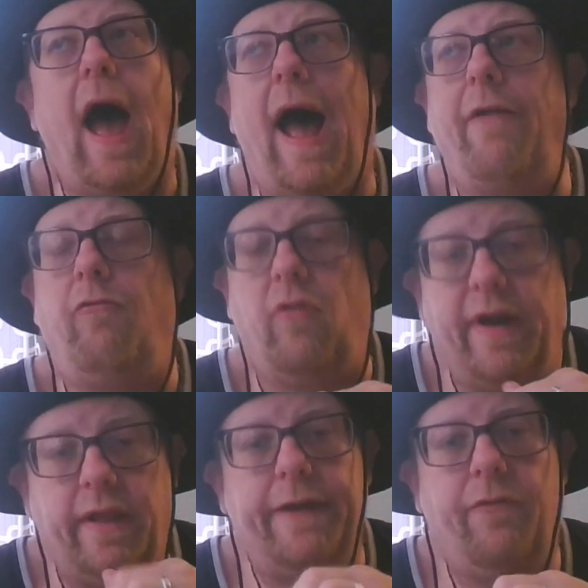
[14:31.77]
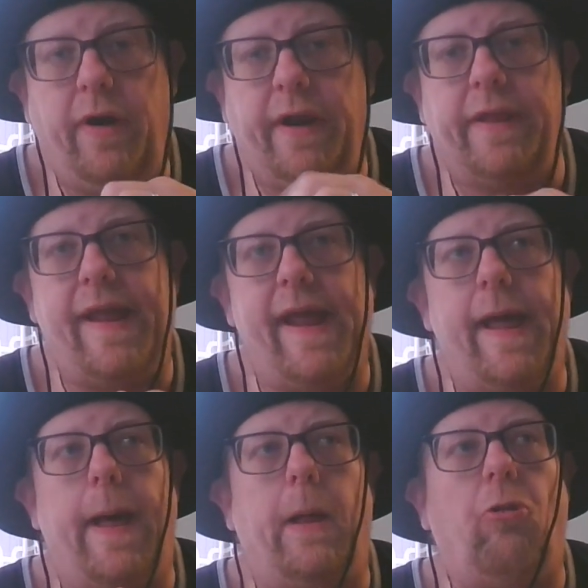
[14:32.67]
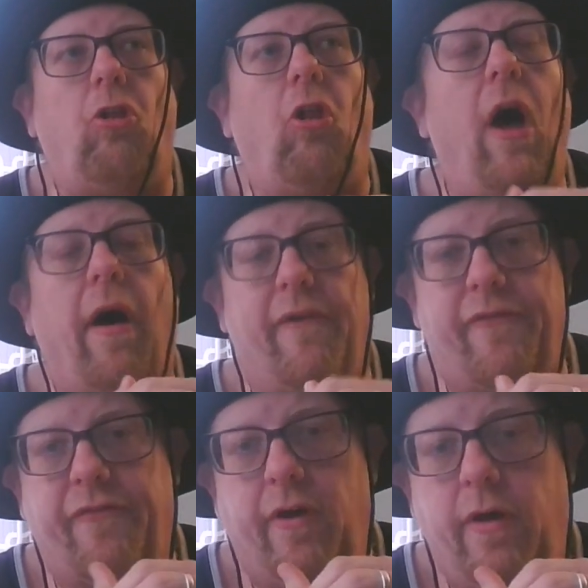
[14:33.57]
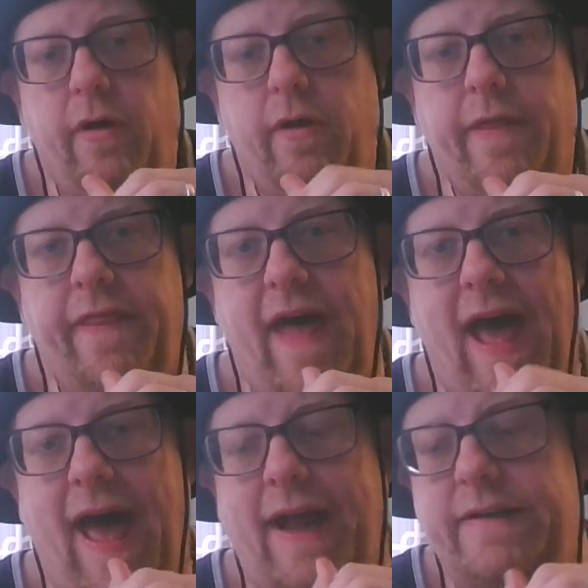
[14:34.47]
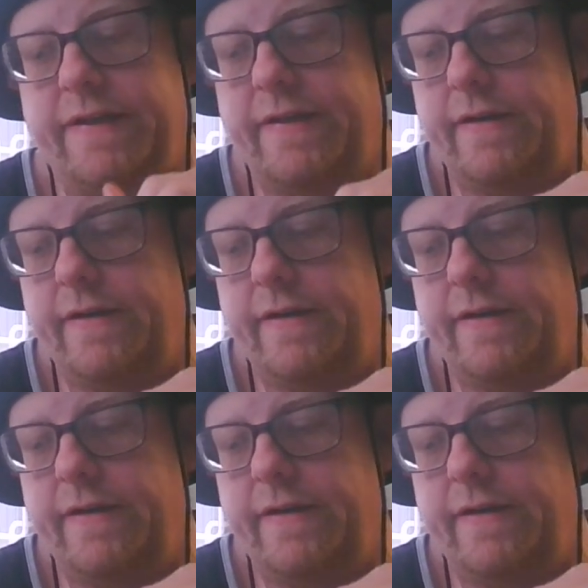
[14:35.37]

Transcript: I really, really love that